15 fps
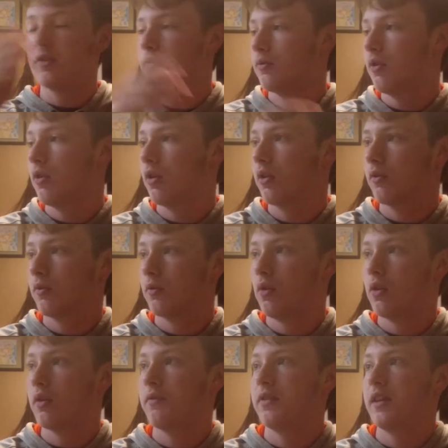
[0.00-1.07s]
the
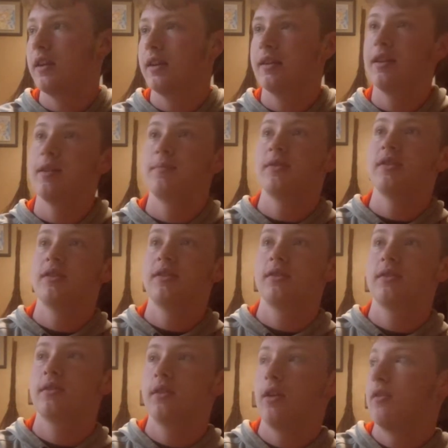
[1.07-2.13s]
War of the Eclipse is
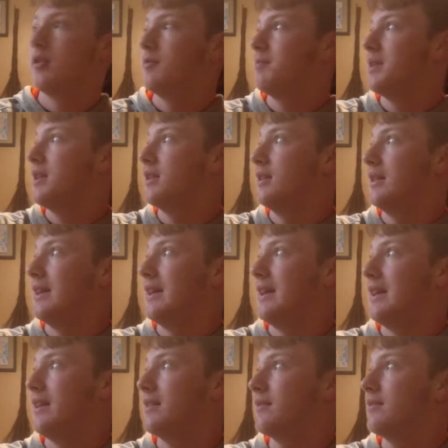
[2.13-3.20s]
going to be
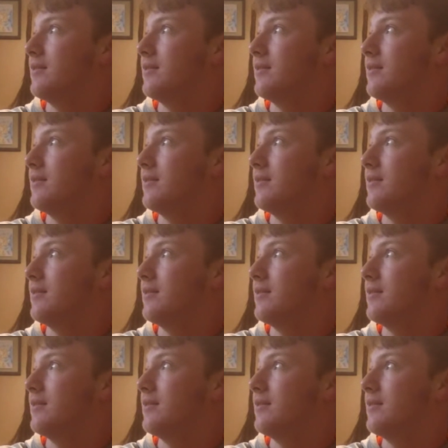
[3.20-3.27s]
delayed.